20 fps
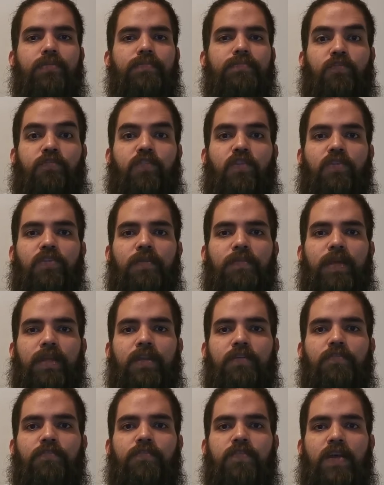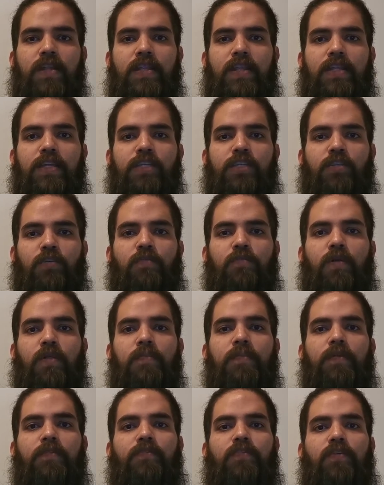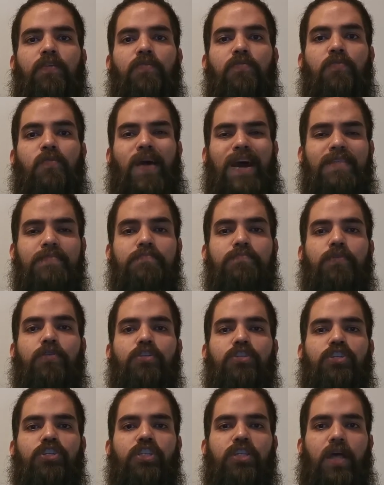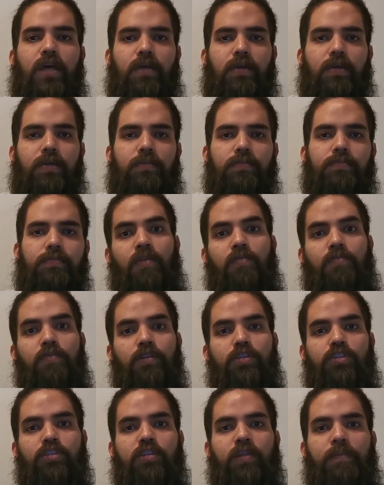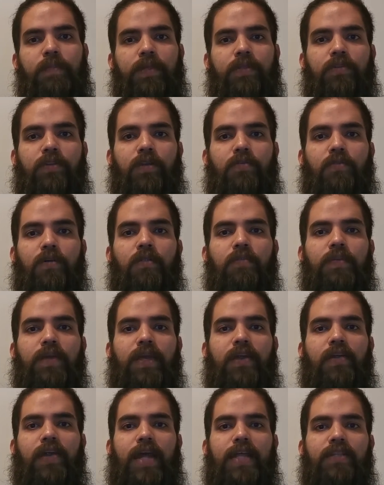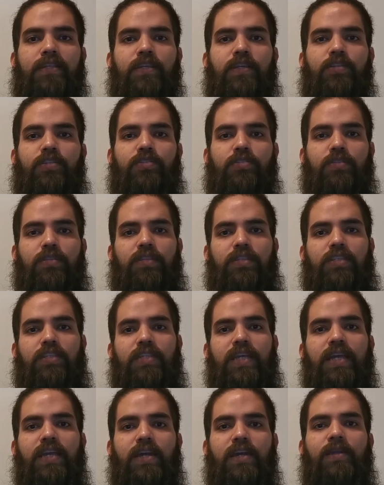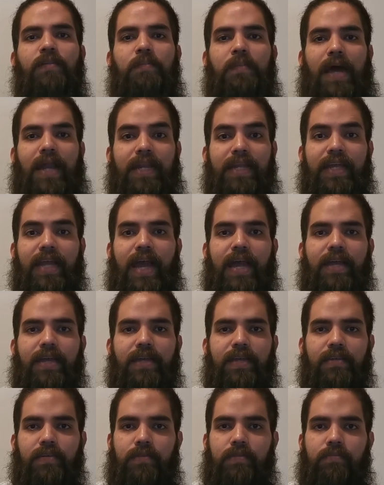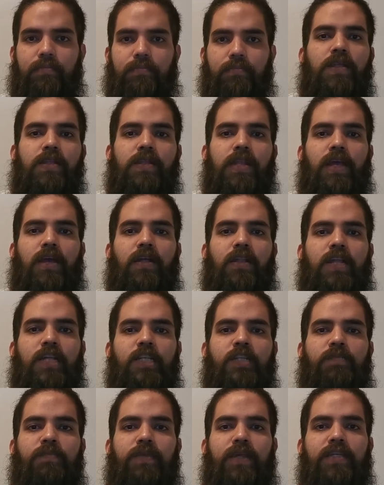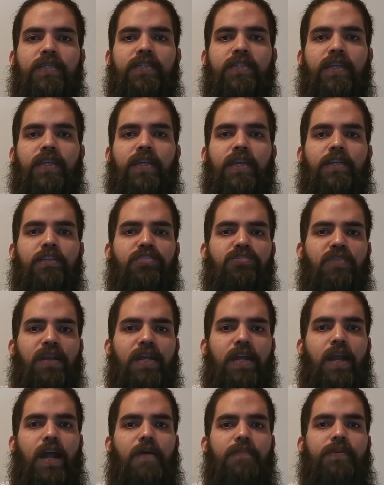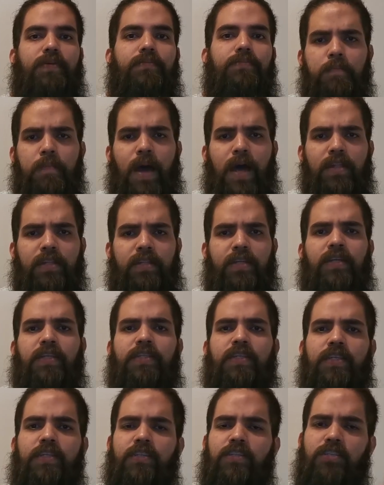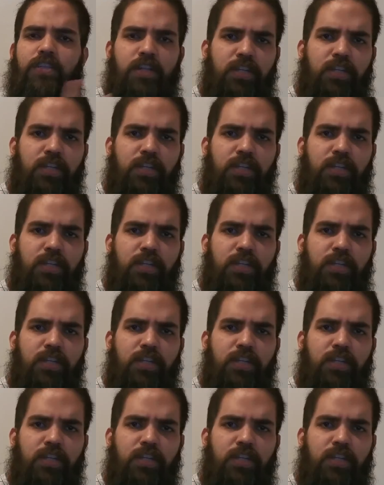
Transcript: the 4 remaining finalists will perform one more song, in which the victory will be granted to the singer Maria Hill, with Nicolas placing as runner-up. But this